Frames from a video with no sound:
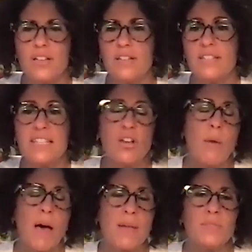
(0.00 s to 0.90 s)
single
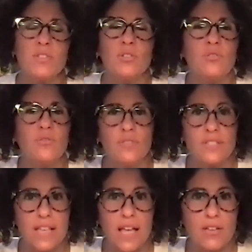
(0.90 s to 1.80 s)
moms who've
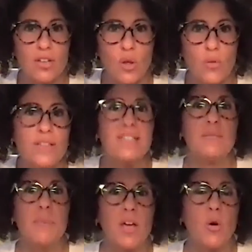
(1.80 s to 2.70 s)
said, you know, this
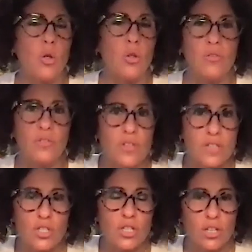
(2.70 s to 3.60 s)
is my goal for
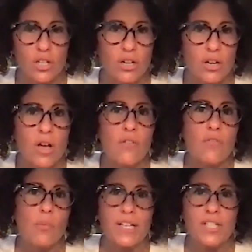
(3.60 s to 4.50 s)
this year
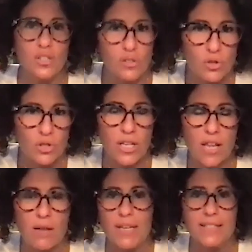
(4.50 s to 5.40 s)
for my children
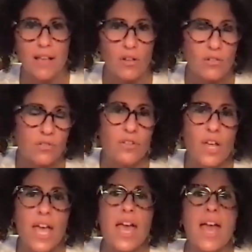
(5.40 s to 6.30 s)
and myself.
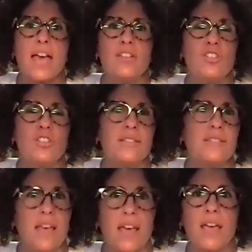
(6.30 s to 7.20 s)
And just
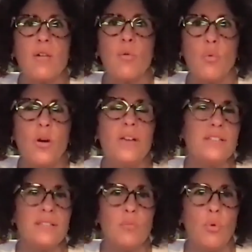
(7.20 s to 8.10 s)
say, what
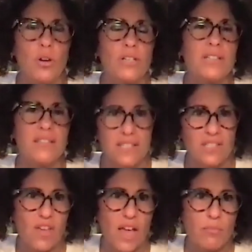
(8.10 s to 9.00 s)
is important to
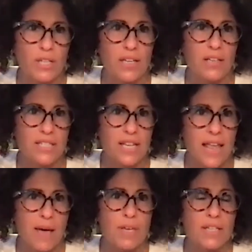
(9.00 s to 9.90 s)
this family
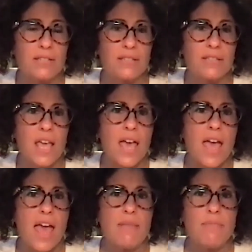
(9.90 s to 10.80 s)
dynamics?
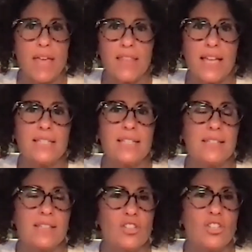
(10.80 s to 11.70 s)
And make that
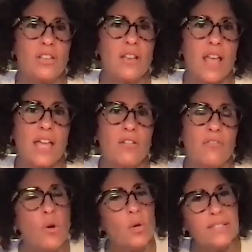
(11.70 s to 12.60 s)
decision and
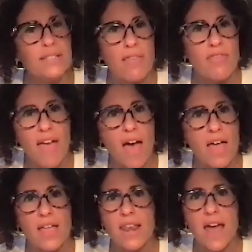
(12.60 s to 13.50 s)
focus on that
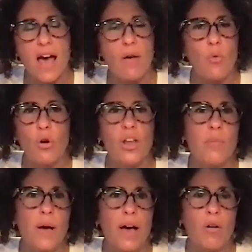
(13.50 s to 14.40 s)
and not worry
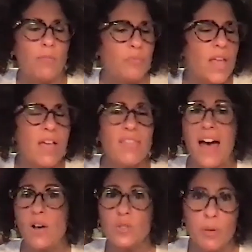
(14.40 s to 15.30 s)
about the
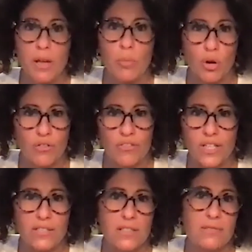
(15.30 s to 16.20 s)
house being
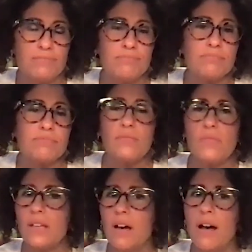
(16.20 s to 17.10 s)
perfect,
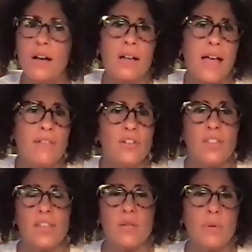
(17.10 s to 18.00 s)

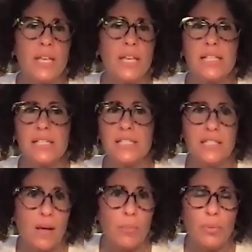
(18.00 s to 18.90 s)
everything being cleaned
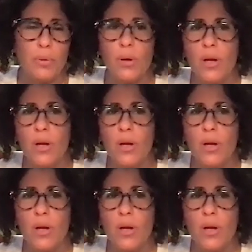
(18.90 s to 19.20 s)
up